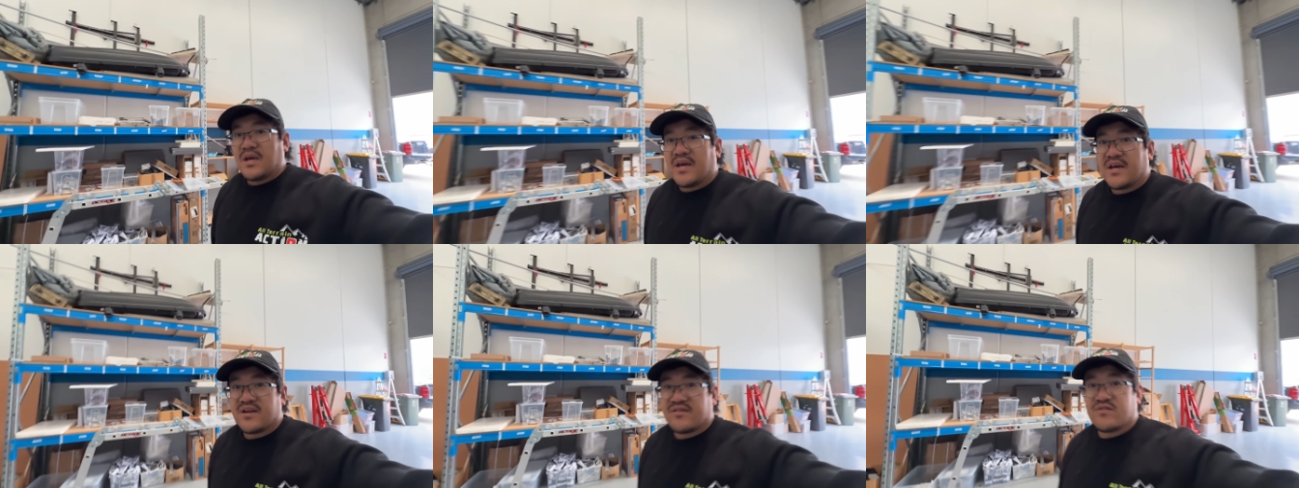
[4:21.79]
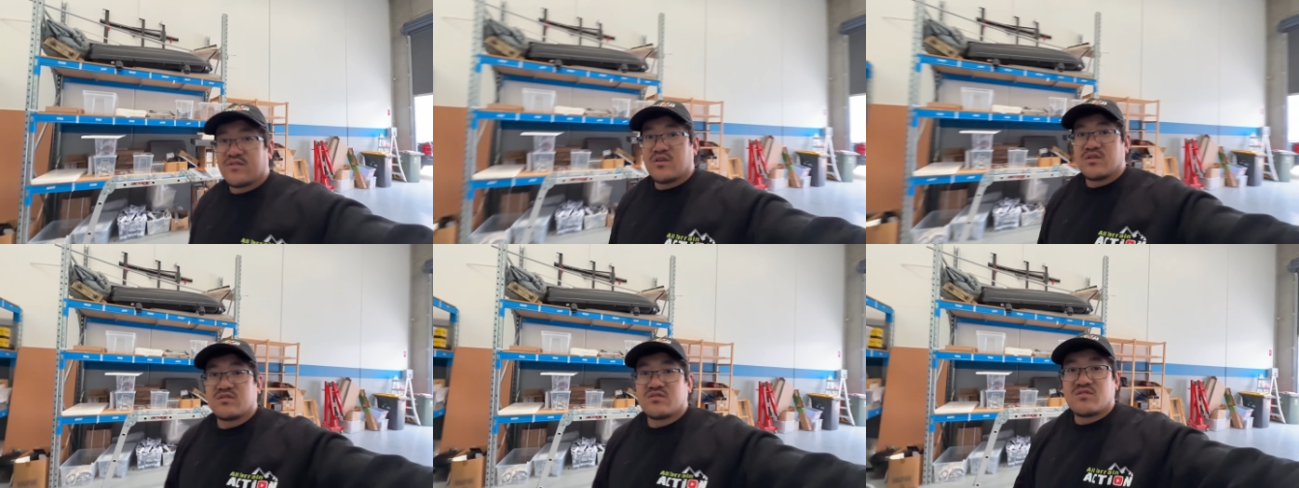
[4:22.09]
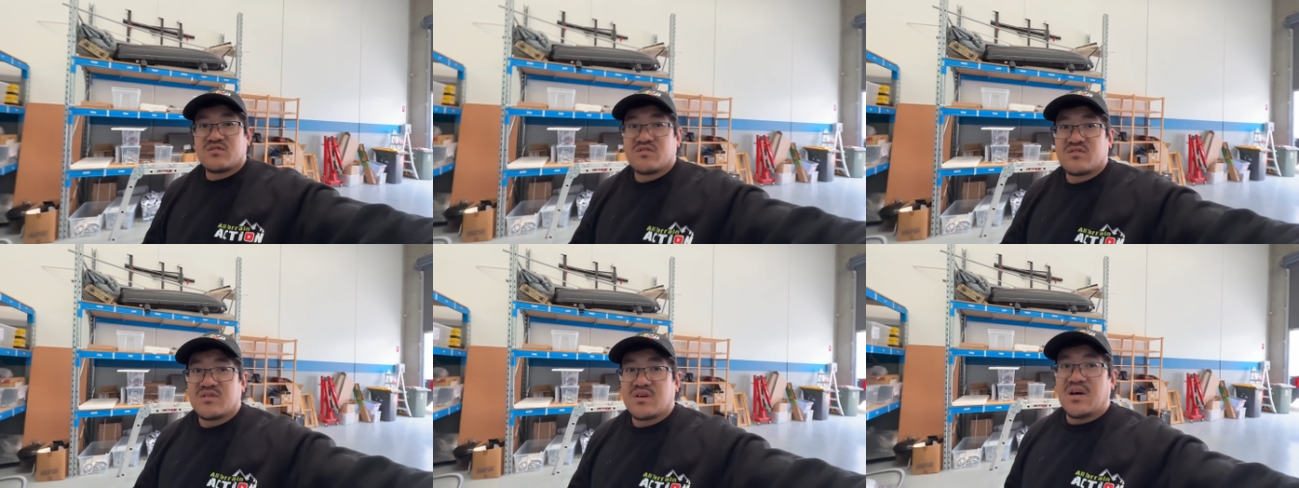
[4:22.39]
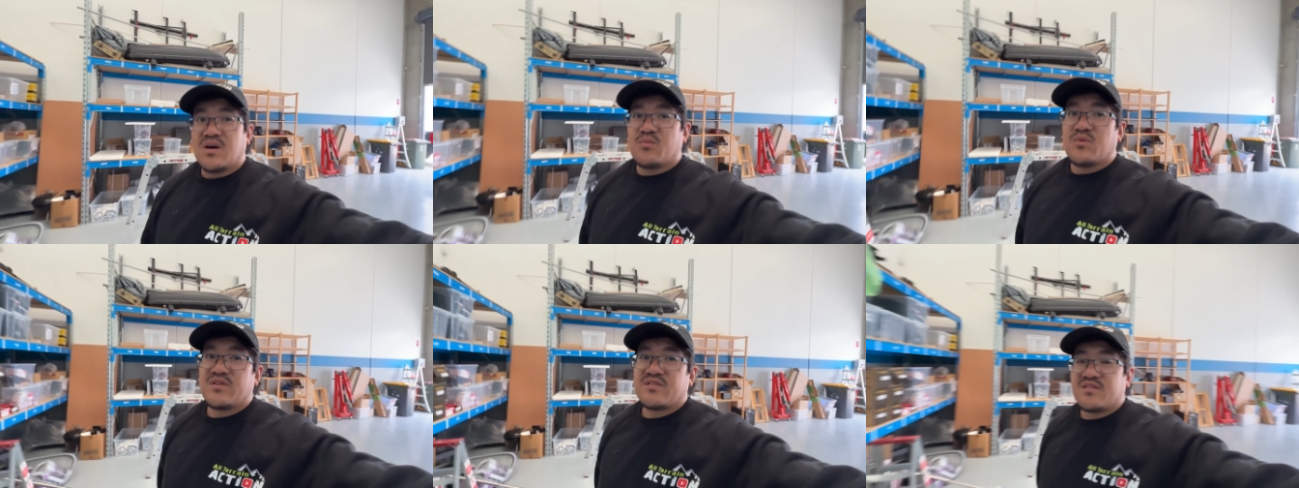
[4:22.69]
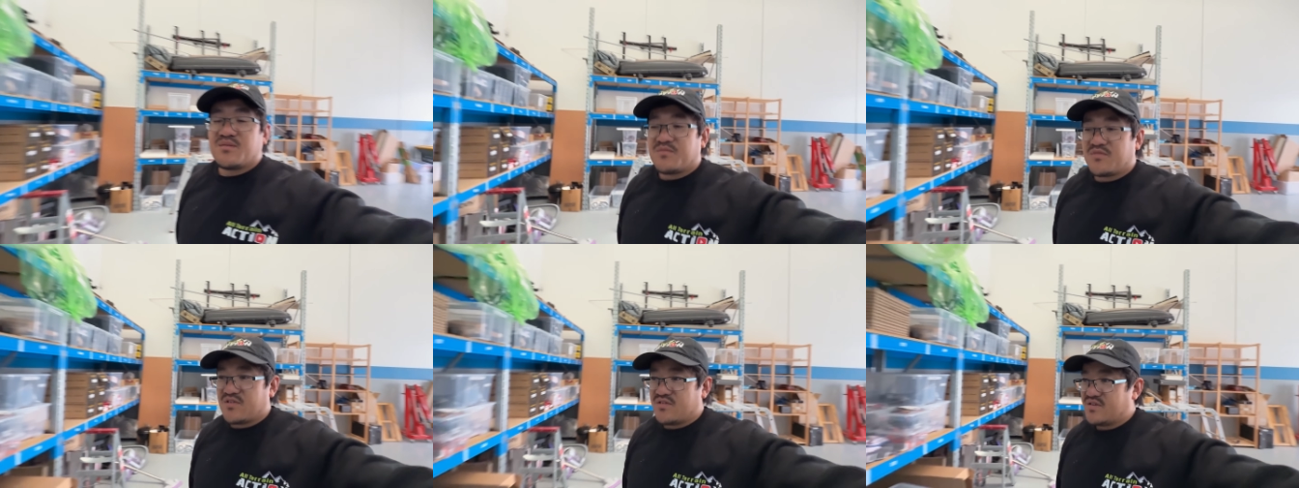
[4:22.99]
Yeah, and I've got uh, with
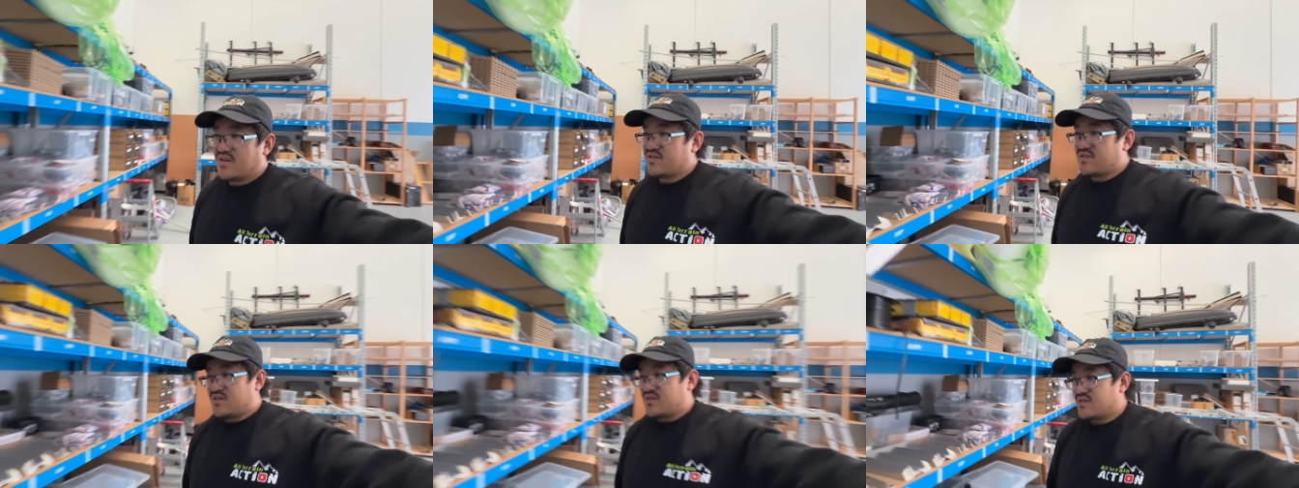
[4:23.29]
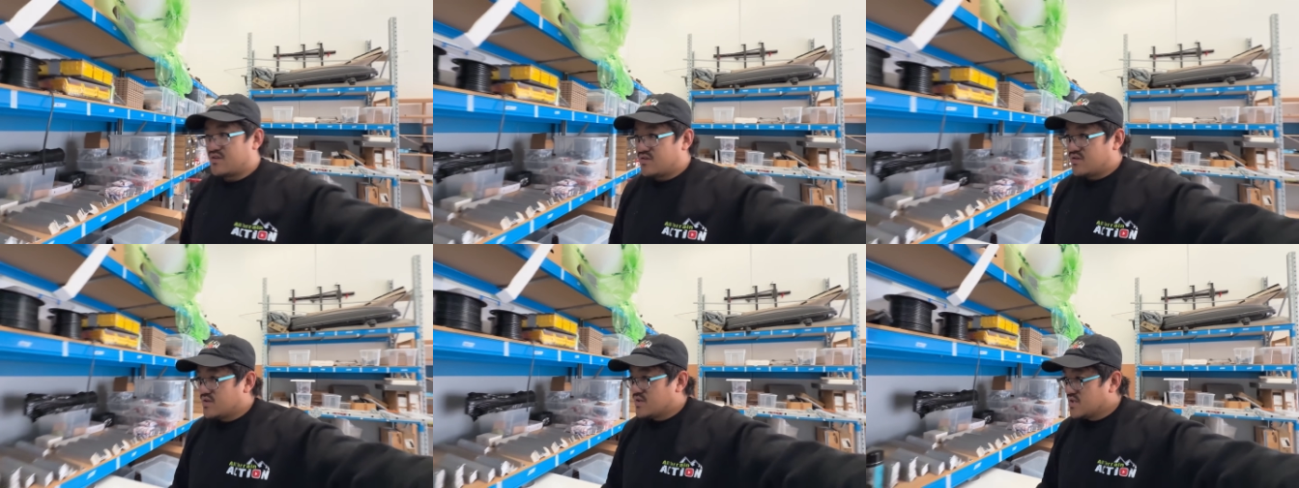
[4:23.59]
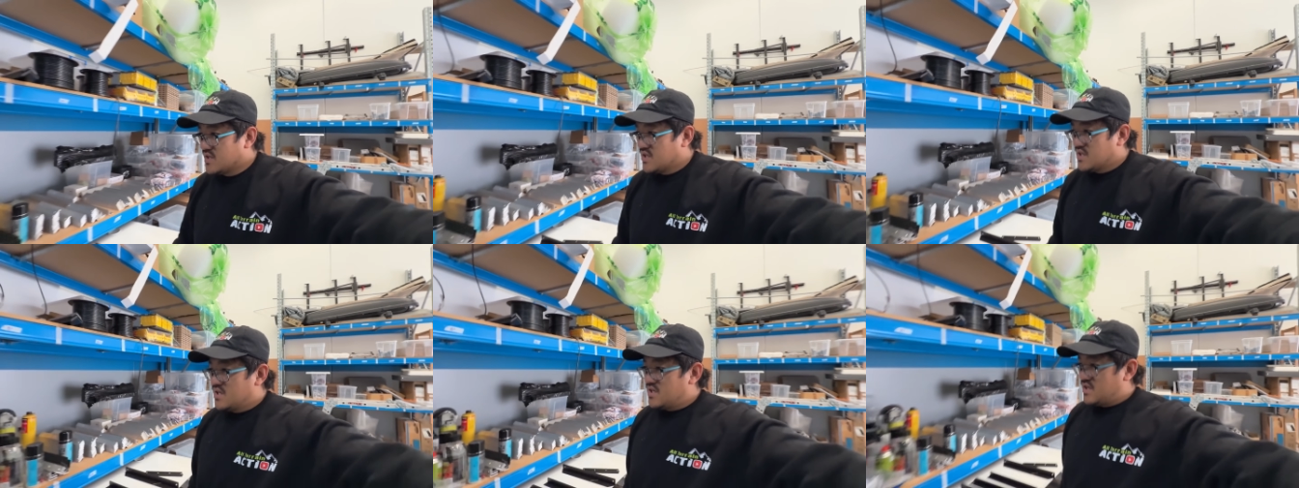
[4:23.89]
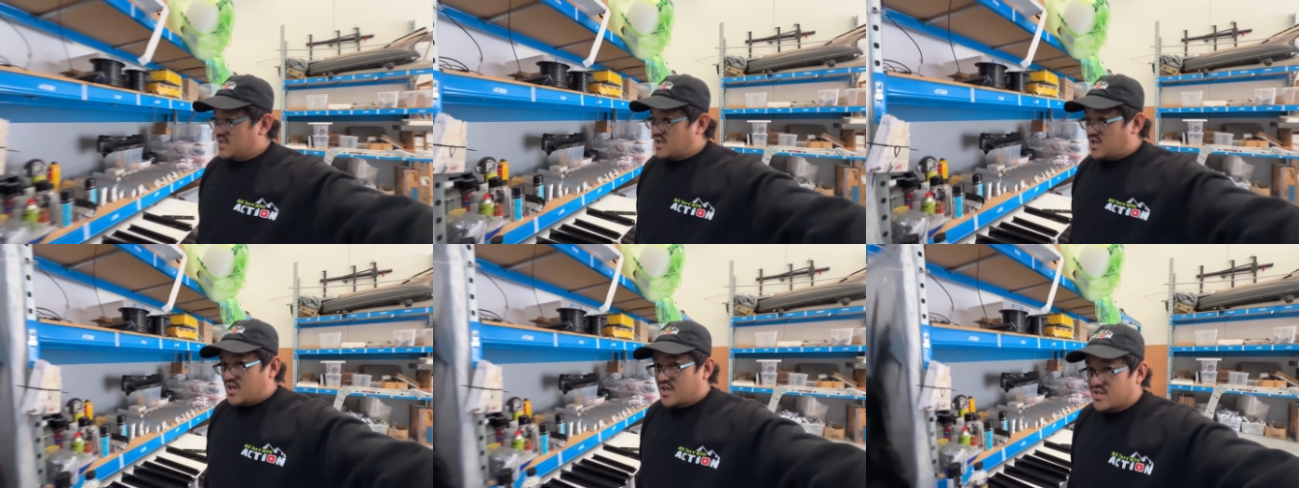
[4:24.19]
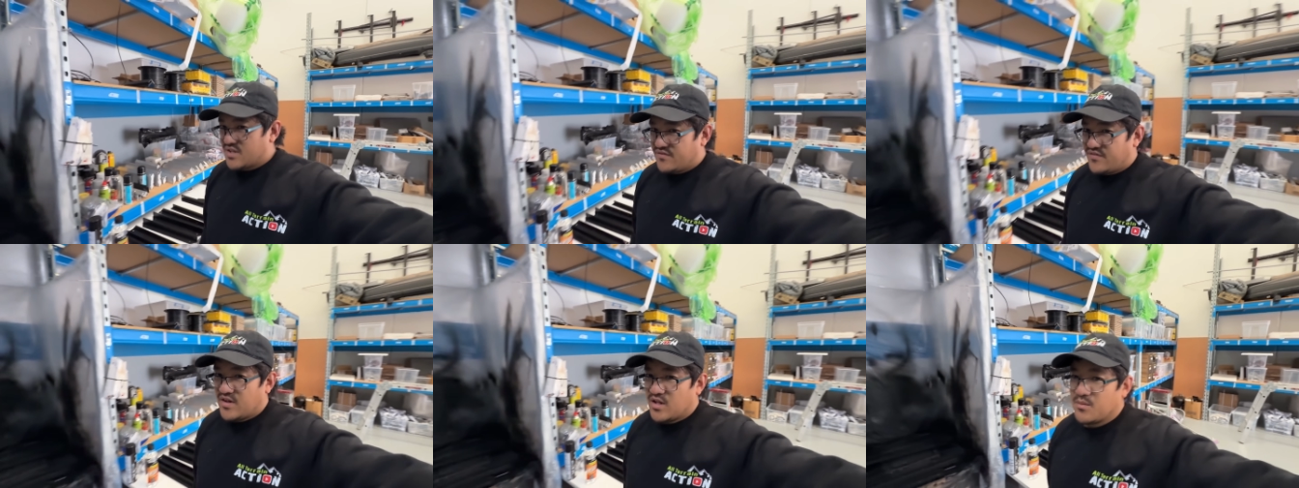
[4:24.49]
Simpson Desert kind
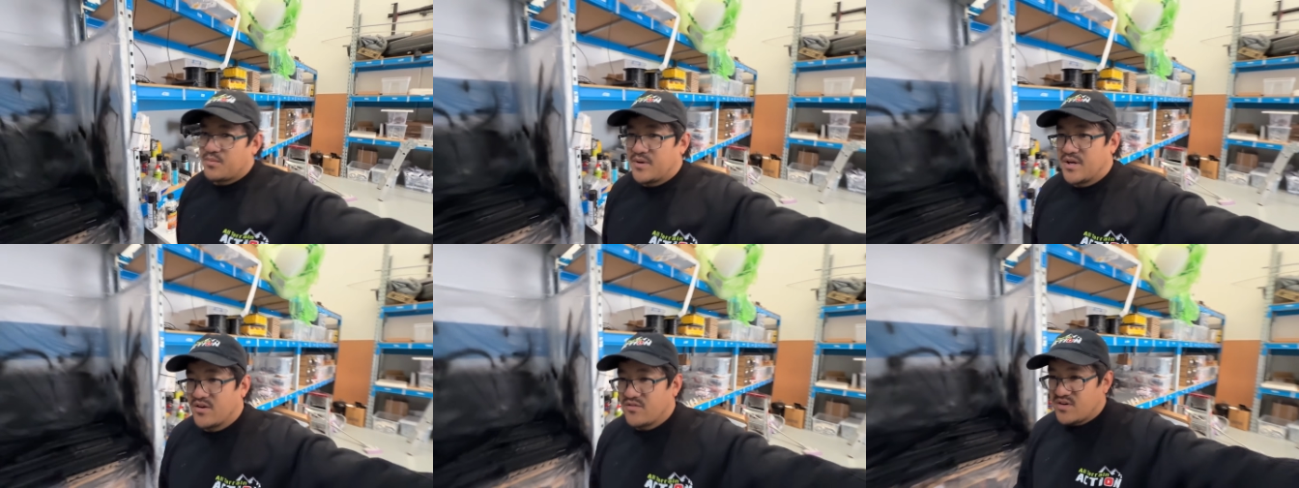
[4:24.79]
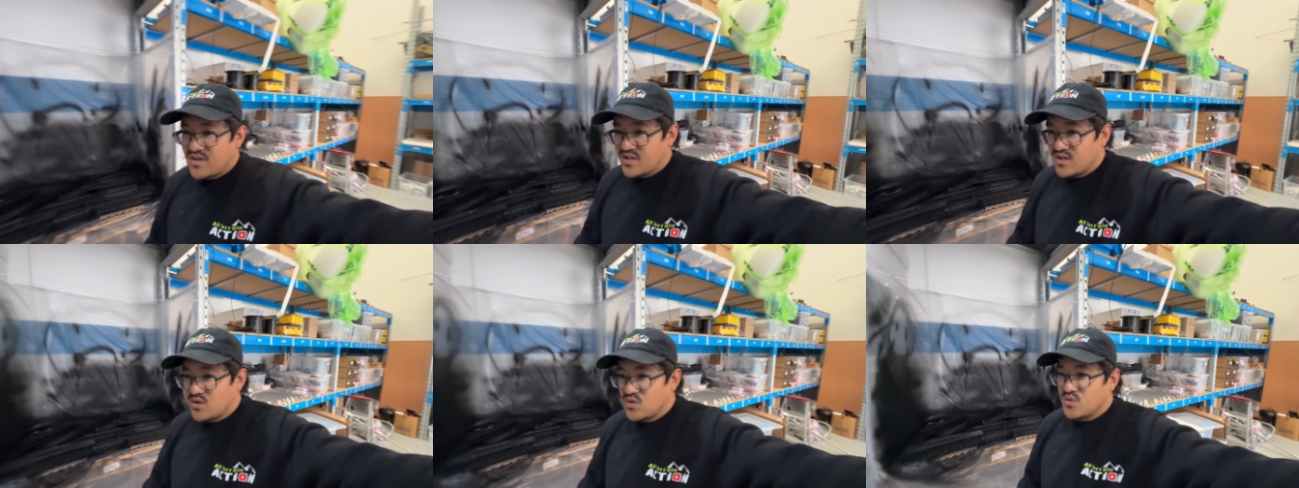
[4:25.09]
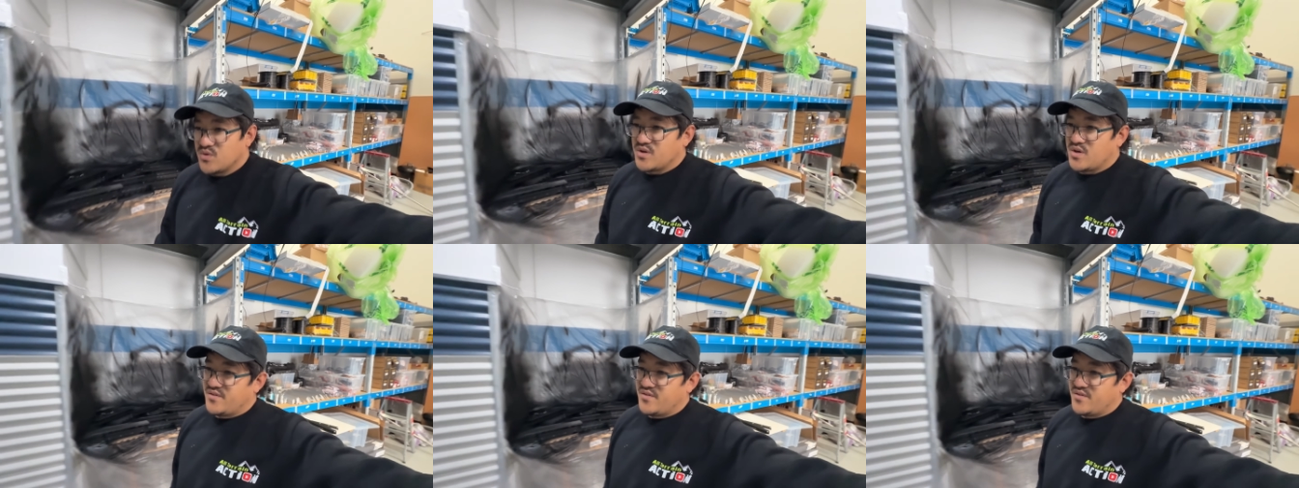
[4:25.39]
of developing around the corner.